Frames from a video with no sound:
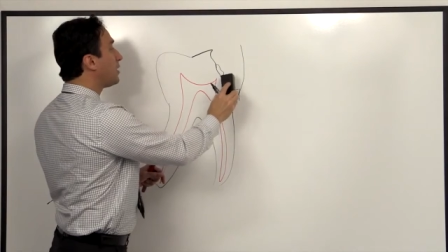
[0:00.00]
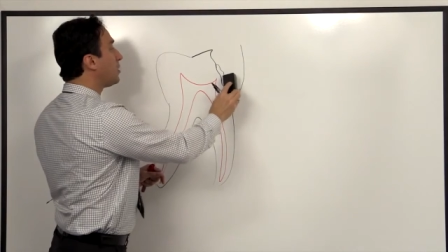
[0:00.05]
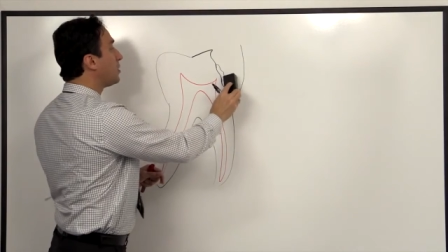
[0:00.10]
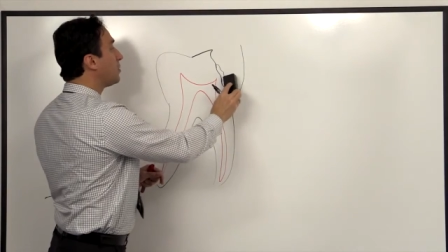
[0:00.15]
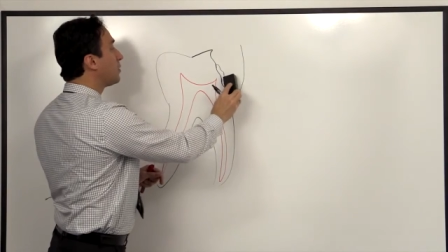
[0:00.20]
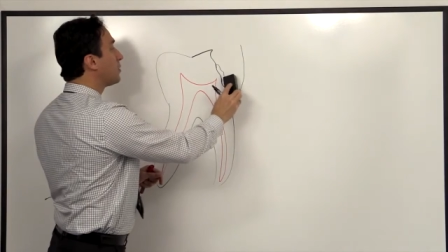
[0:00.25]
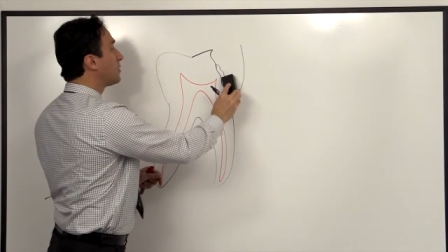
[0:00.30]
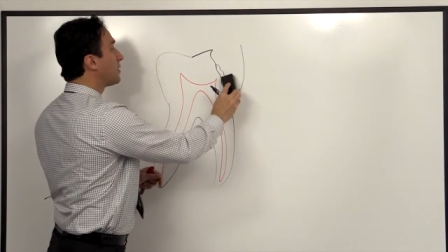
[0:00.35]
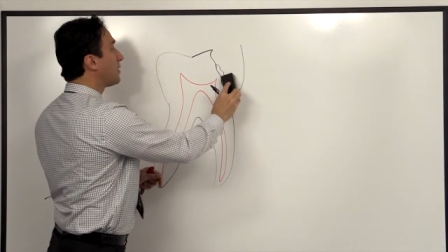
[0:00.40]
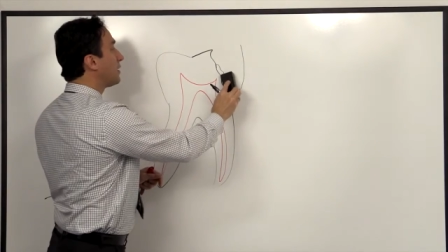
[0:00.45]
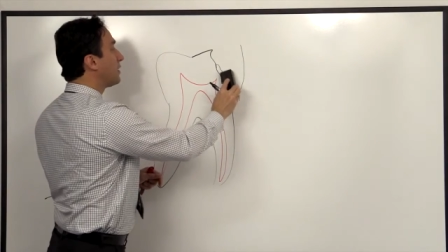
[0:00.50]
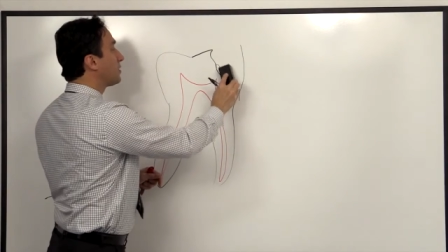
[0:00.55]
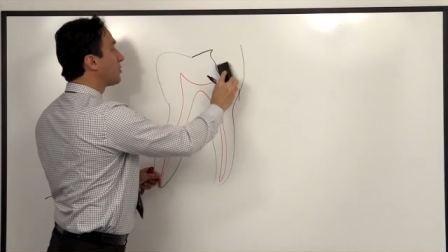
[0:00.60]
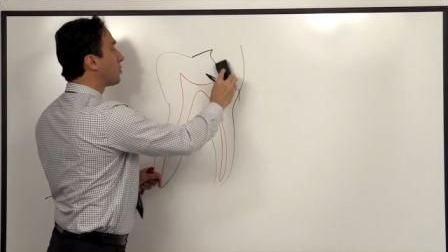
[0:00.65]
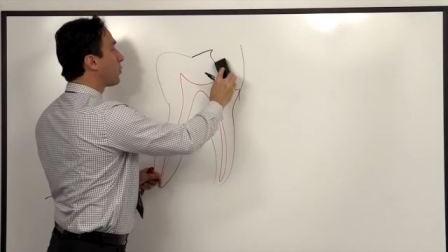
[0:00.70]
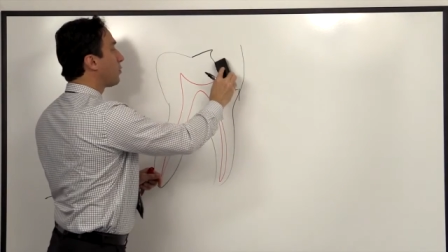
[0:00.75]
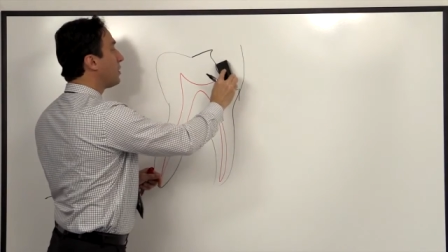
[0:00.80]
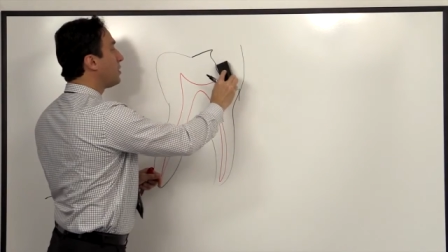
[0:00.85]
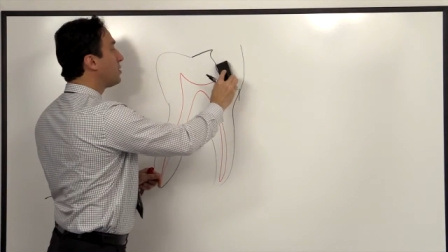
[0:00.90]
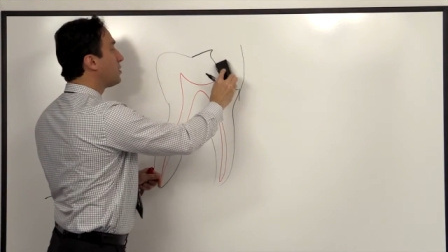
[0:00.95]
use the
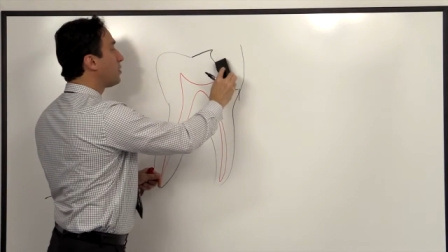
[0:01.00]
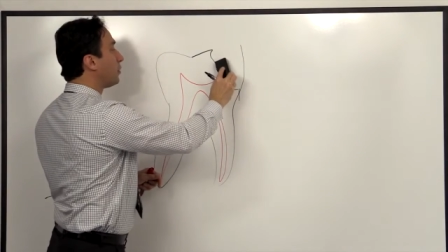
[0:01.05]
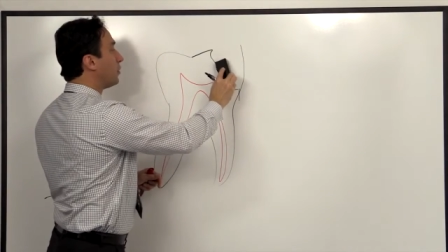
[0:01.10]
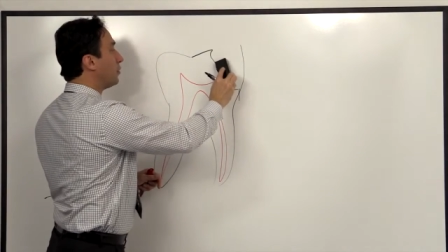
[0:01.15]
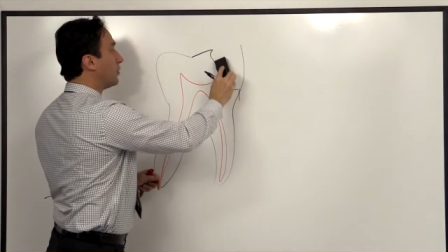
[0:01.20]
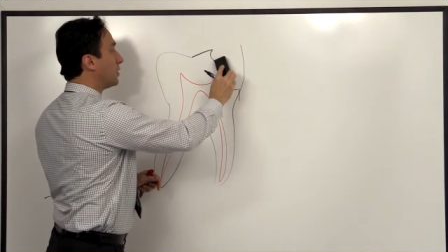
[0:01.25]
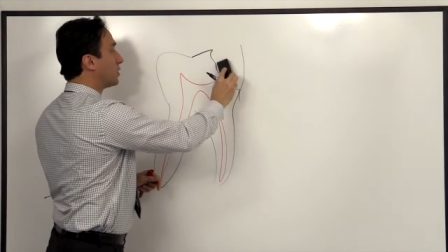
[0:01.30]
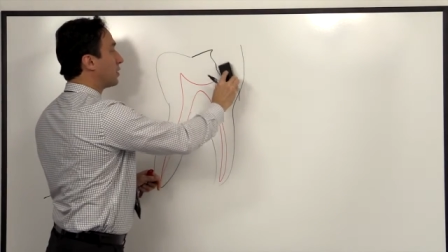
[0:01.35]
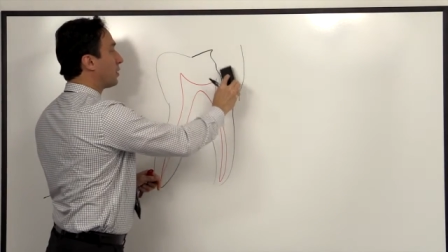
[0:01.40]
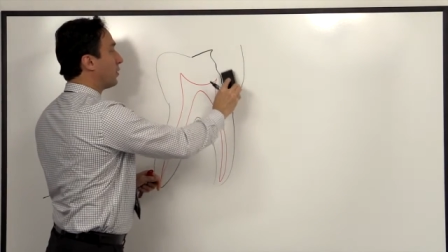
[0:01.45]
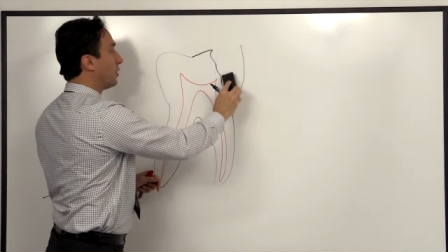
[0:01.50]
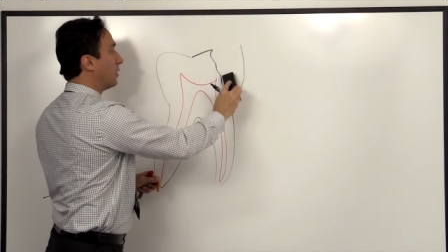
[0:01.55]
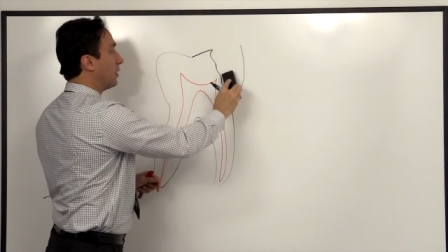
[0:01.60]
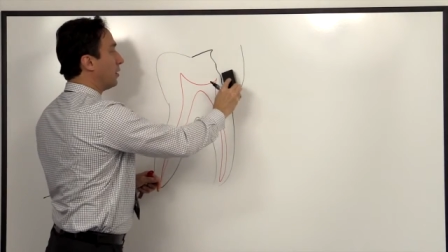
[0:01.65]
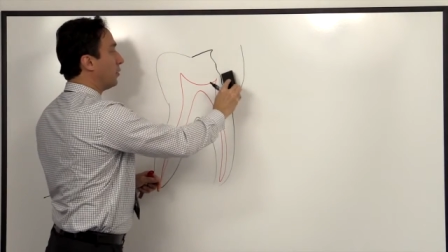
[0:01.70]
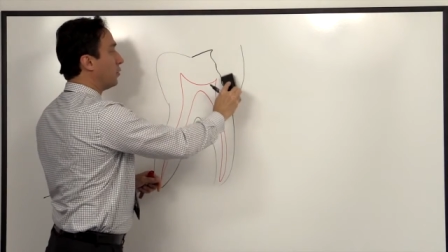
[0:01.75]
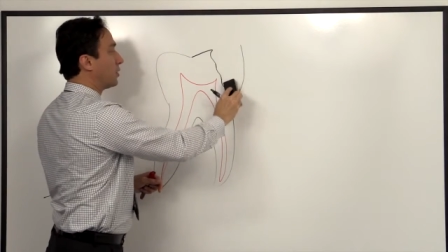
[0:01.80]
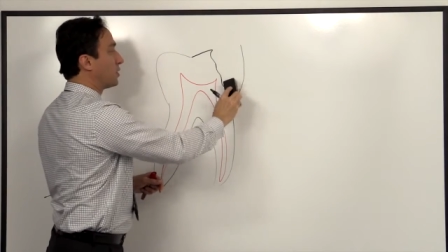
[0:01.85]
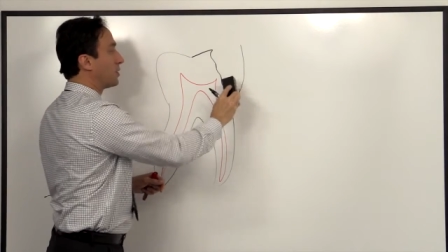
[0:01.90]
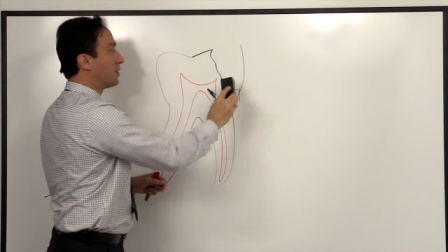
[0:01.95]
syringeable
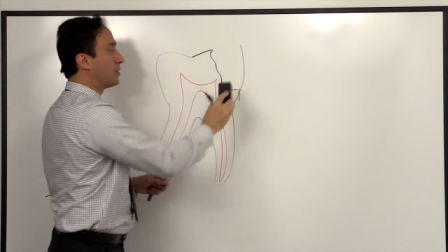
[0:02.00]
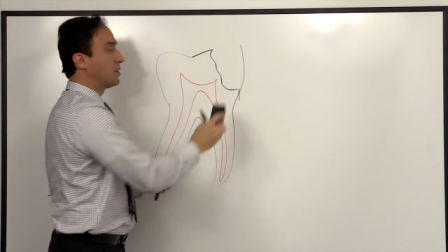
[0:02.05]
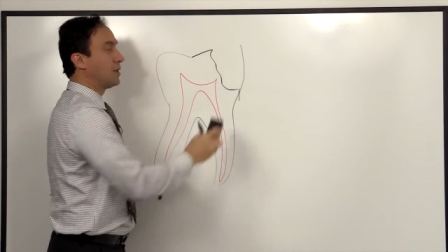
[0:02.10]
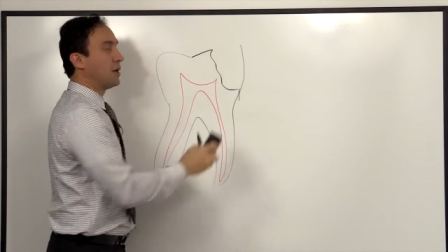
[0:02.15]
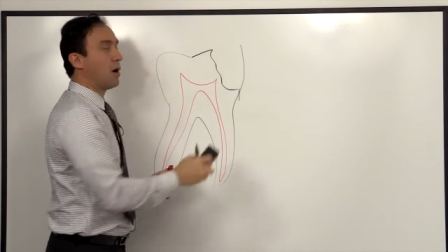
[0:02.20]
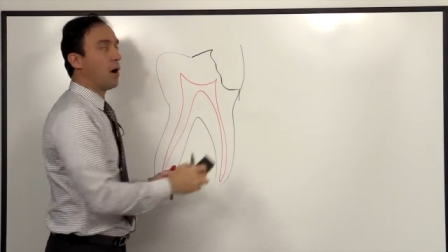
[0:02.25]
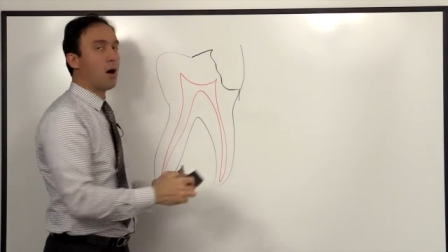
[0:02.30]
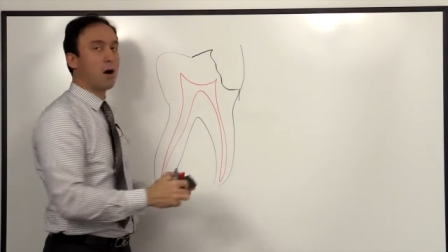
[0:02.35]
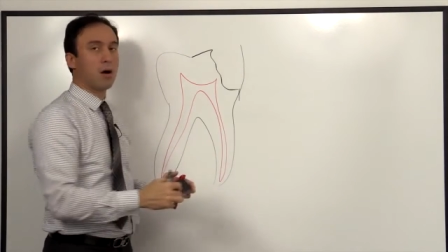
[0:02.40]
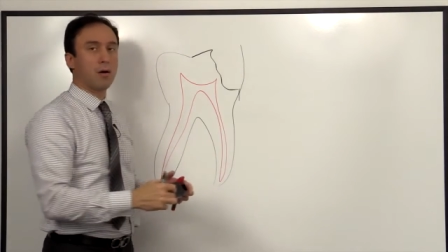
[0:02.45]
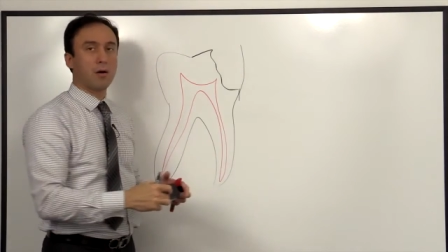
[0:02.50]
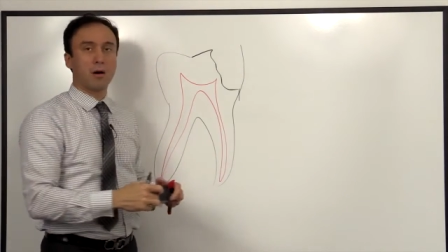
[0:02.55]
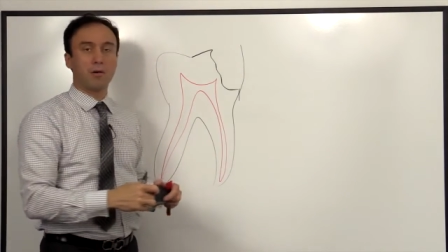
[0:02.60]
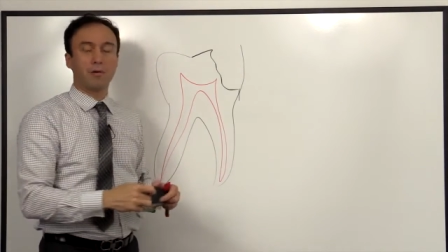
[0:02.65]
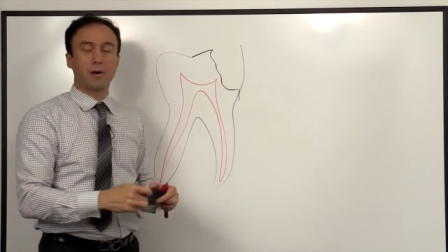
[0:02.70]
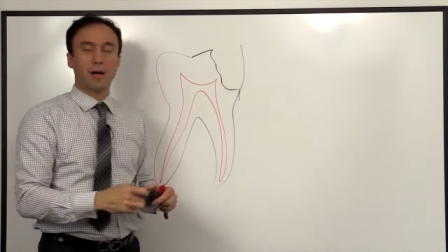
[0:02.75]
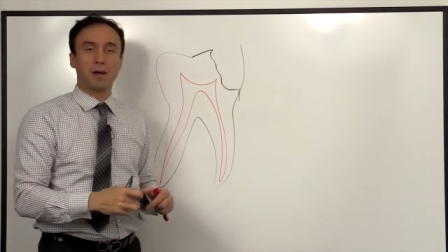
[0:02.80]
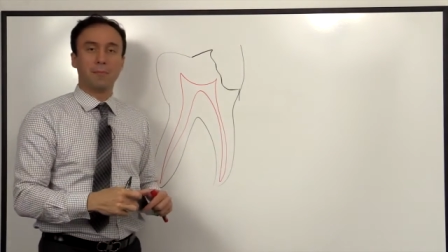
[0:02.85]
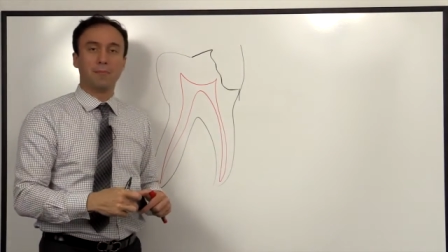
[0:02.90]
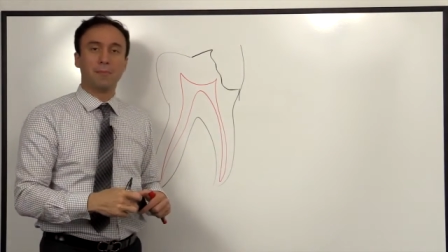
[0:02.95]
material, which is the
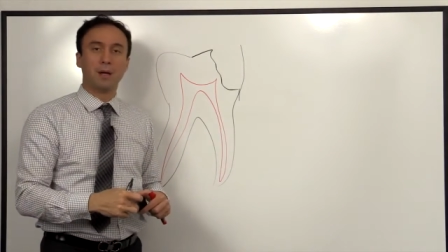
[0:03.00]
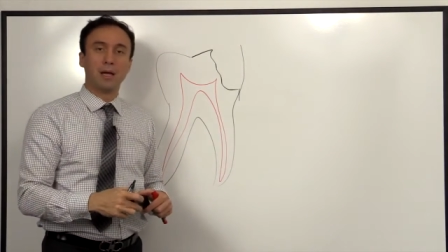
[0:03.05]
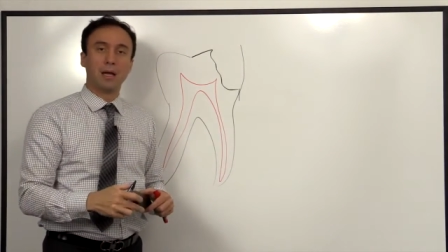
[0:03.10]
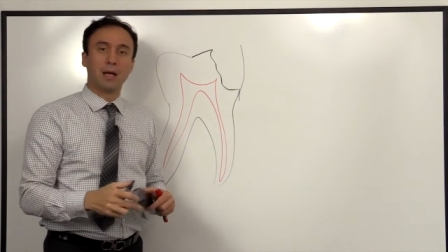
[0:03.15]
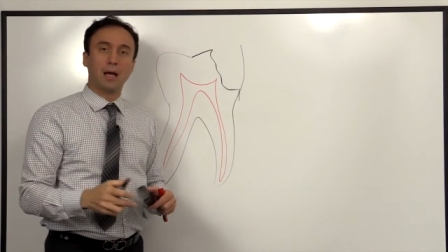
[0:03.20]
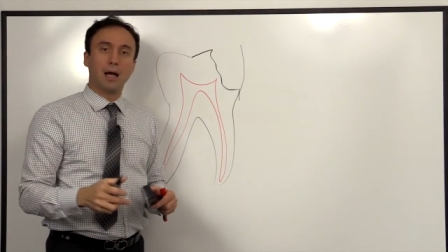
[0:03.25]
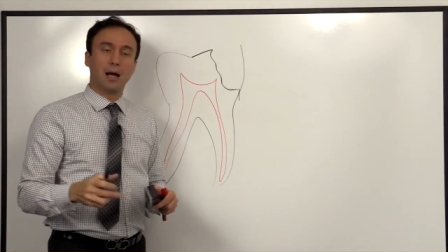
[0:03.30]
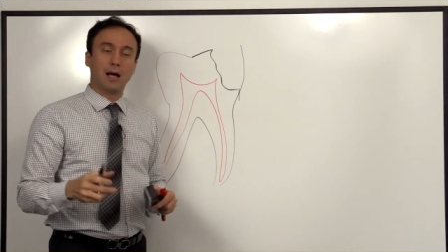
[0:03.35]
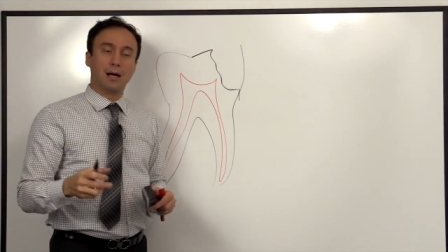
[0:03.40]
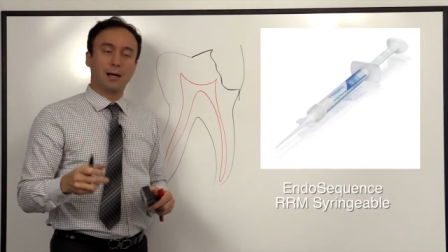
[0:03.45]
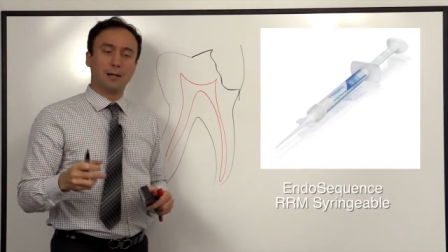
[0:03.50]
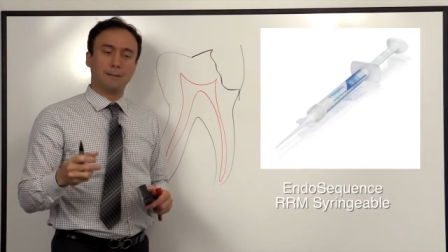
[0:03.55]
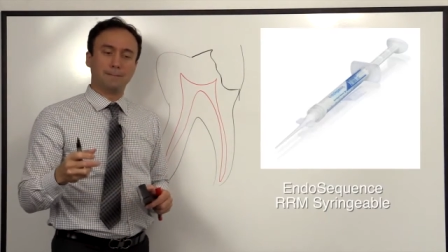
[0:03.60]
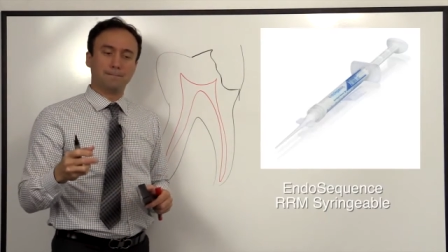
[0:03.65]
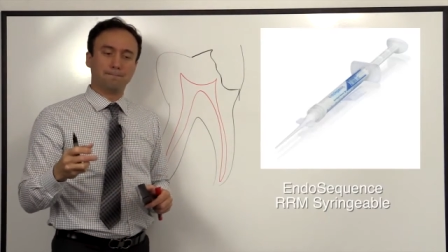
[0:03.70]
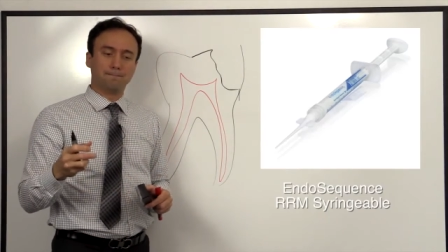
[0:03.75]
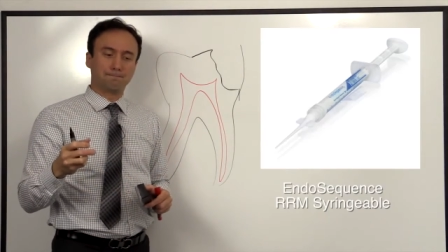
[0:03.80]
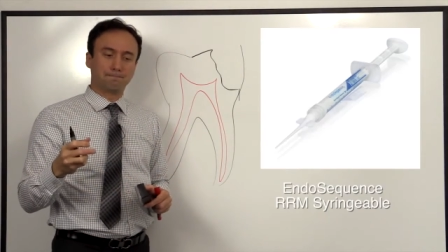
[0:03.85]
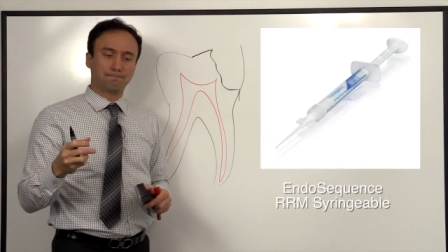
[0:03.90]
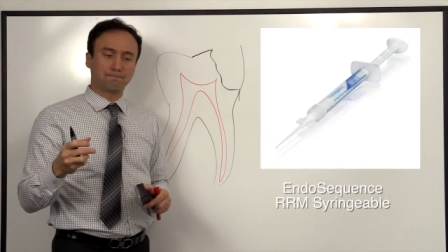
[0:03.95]
RRM um,